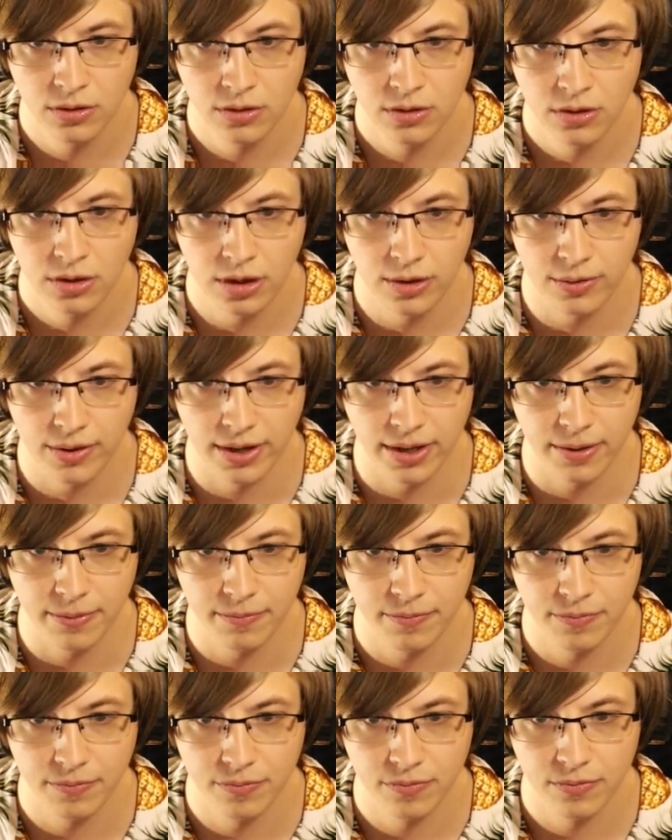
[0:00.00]
Okay.
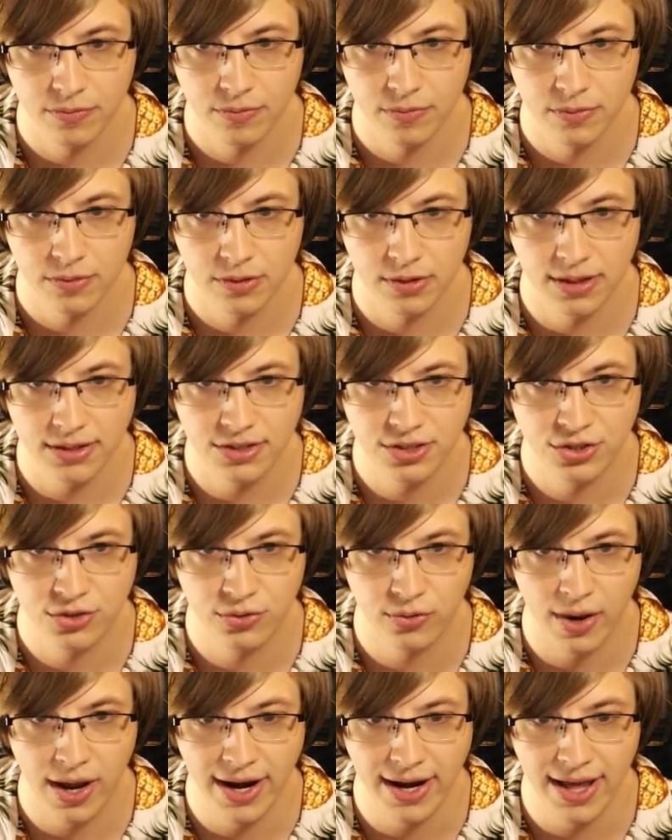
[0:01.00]
Let's
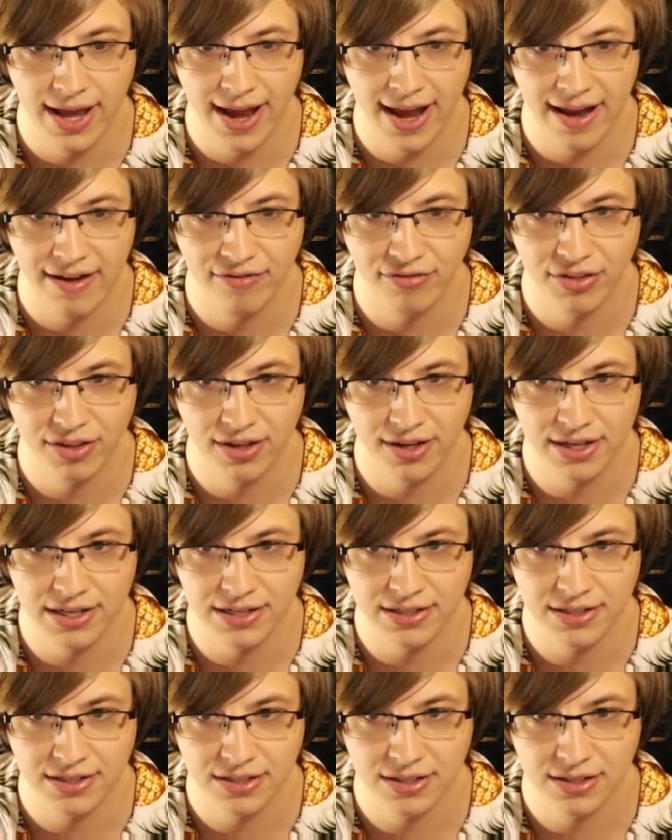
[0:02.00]
try to have
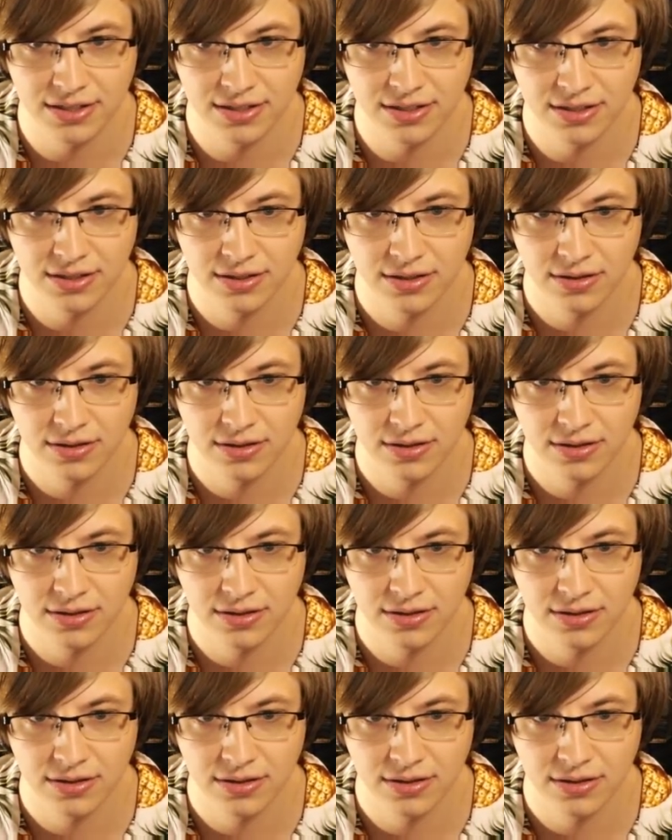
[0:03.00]
this...